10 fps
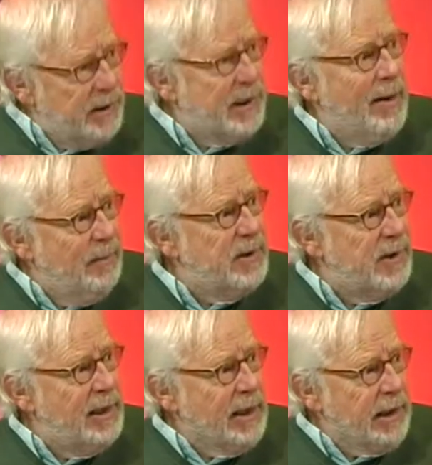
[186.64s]
the same
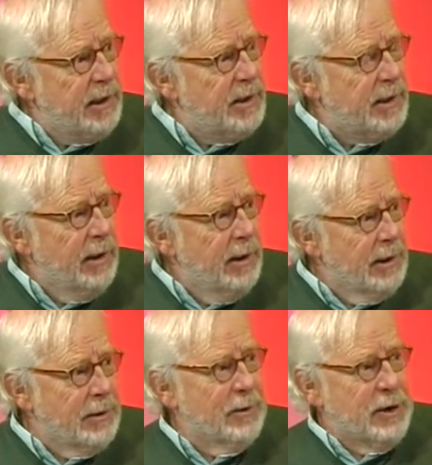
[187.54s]
disease,
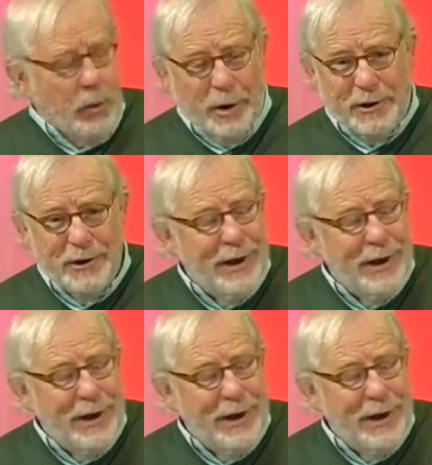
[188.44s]
as long as it wasn't